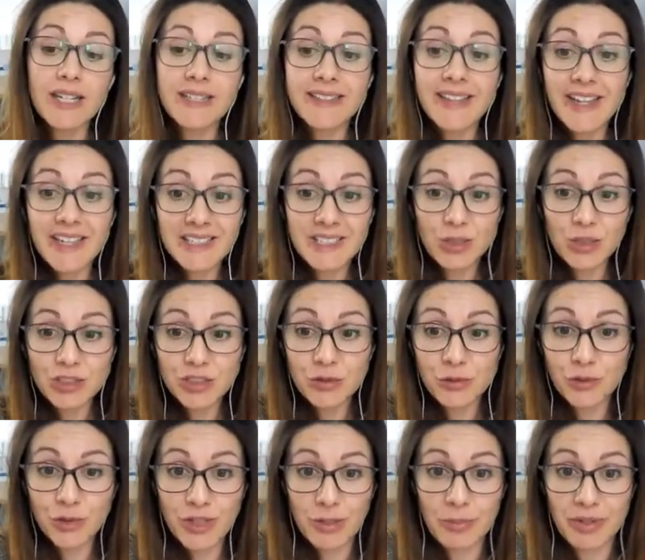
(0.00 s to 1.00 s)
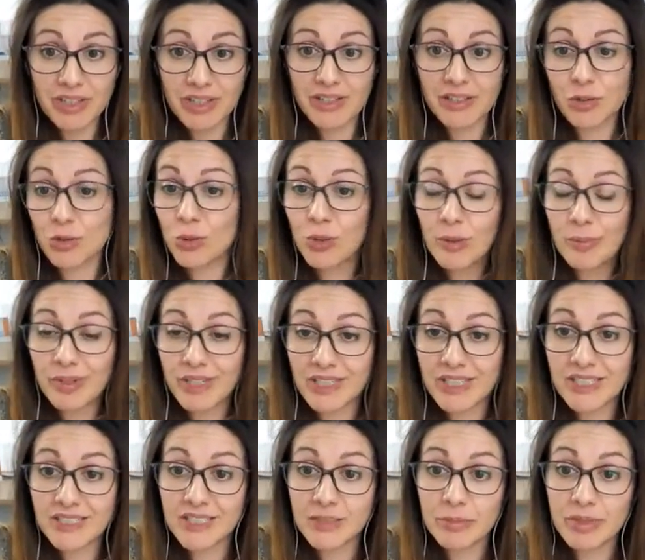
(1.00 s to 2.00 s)
Thanks also to the
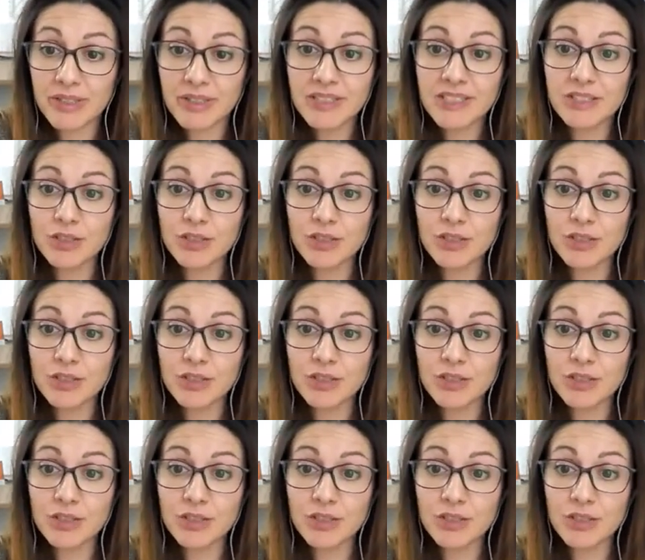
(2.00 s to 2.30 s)
participants.